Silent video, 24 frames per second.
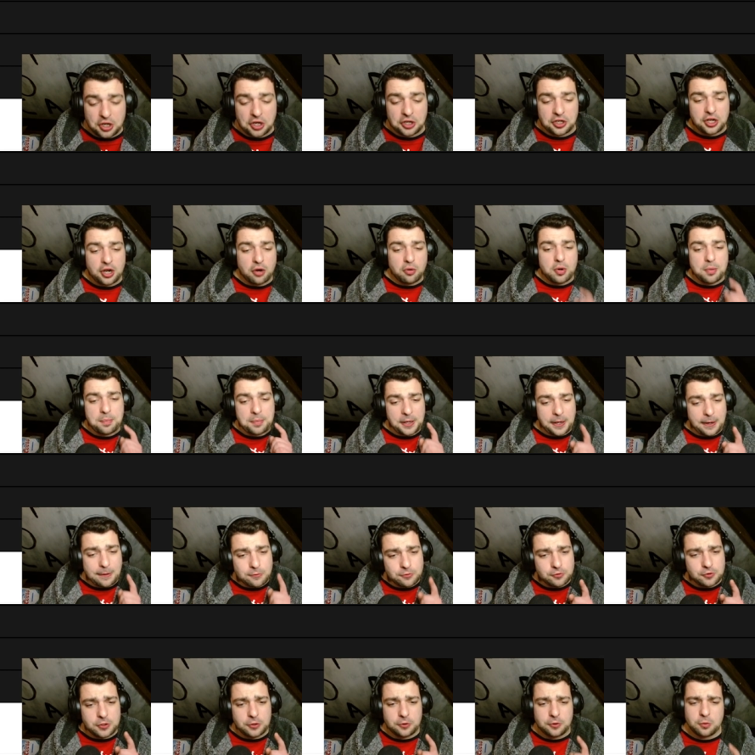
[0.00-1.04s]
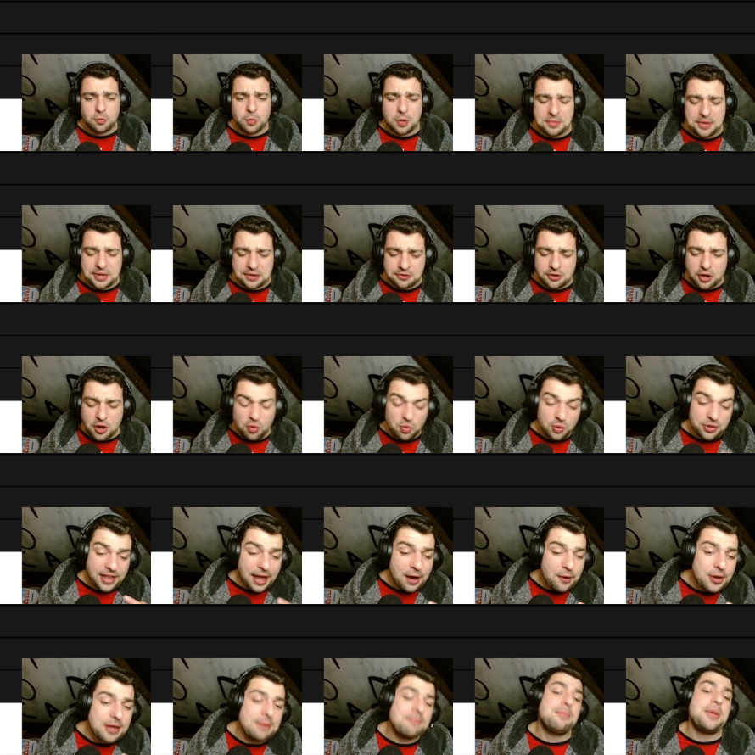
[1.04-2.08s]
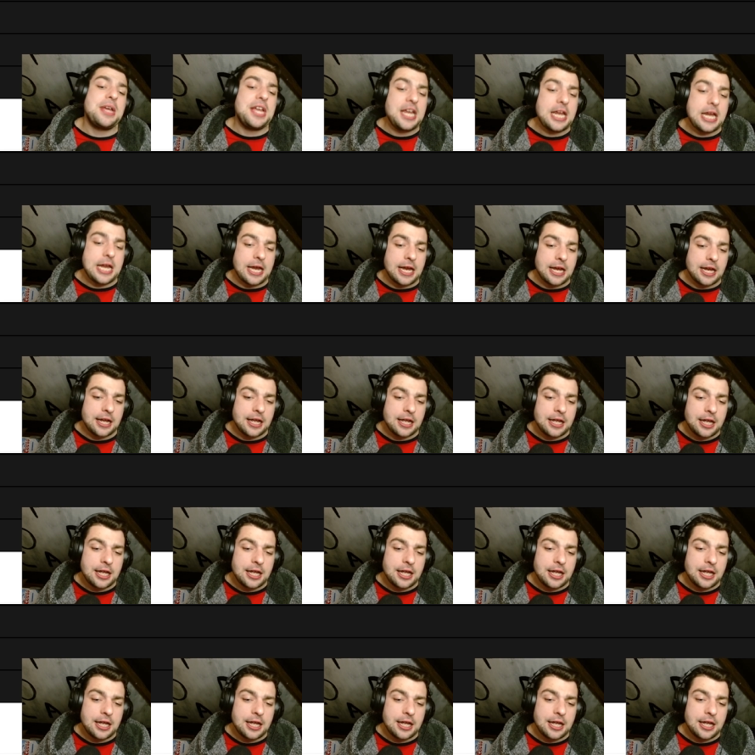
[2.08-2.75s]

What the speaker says: and go up against the other women without it being